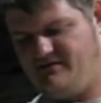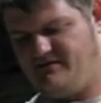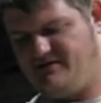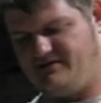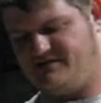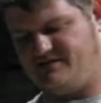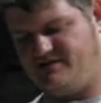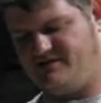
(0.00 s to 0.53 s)
You
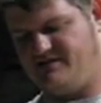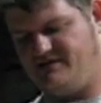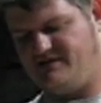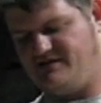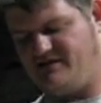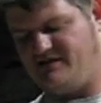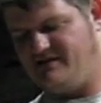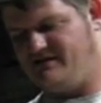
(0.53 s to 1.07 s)
just need
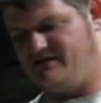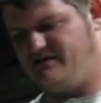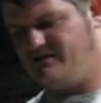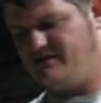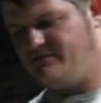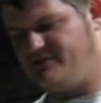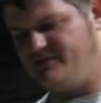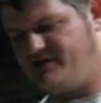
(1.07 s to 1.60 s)
a
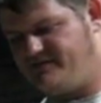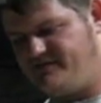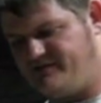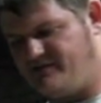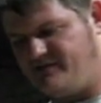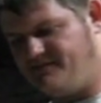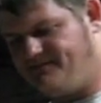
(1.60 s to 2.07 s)
little bit of it.